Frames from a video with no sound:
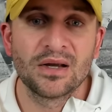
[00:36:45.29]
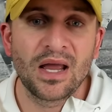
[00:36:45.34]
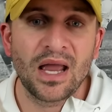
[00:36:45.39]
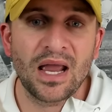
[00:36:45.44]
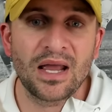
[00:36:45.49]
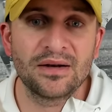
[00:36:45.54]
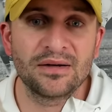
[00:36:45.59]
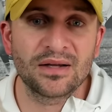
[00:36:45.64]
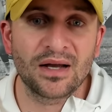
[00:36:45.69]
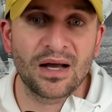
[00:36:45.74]

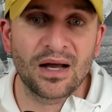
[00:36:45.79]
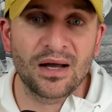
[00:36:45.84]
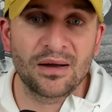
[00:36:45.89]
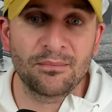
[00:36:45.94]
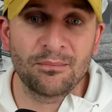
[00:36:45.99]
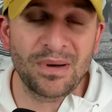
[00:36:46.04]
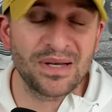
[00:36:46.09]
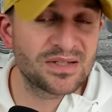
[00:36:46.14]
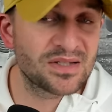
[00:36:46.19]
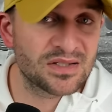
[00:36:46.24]
And
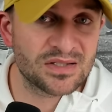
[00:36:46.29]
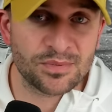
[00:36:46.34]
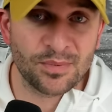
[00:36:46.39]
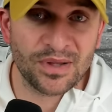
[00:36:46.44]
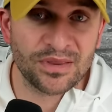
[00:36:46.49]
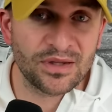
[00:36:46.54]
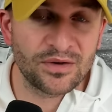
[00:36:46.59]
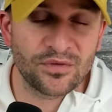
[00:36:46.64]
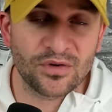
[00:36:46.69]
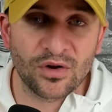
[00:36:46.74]
Mason
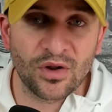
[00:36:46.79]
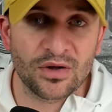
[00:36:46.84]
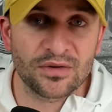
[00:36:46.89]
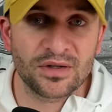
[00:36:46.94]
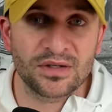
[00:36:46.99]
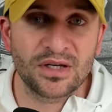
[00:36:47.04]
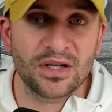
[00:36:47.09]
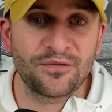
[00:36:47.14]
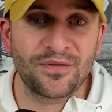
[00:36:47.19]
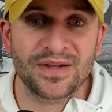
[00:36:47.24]
Smith even along the
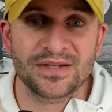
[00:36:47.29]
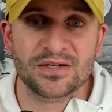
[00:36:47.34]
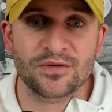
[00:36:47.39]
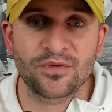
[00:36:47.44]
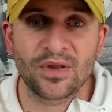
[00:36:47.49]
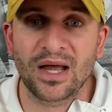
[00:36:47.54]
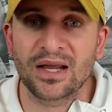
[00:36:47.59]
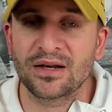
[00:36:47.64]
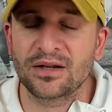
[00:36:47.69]
defensive line.